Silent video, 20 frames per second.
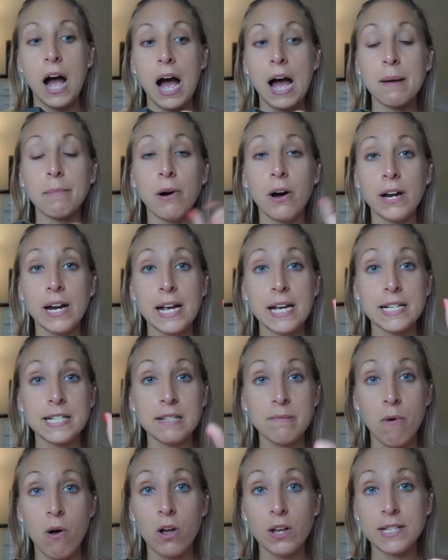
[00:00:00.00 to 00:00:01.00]
I bought a
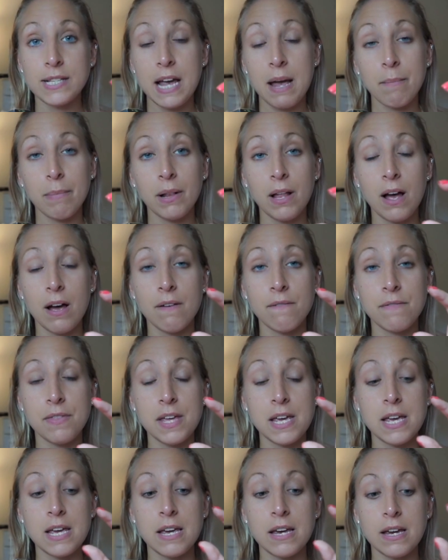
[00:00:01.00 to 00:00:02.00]
small sample of
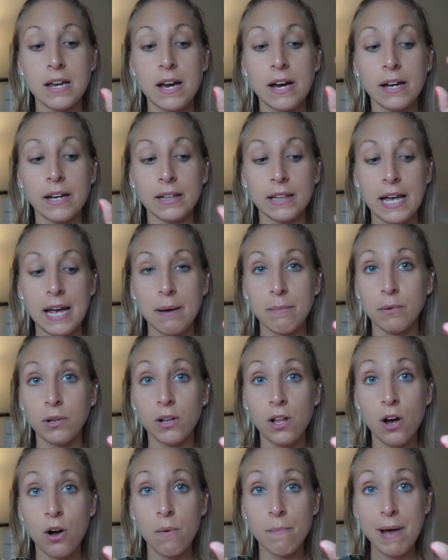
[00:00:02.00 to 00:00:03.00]
the Glam
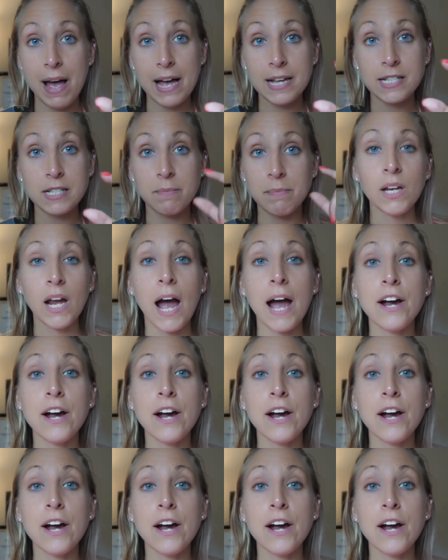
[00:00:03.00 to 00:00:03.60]
Glow mask.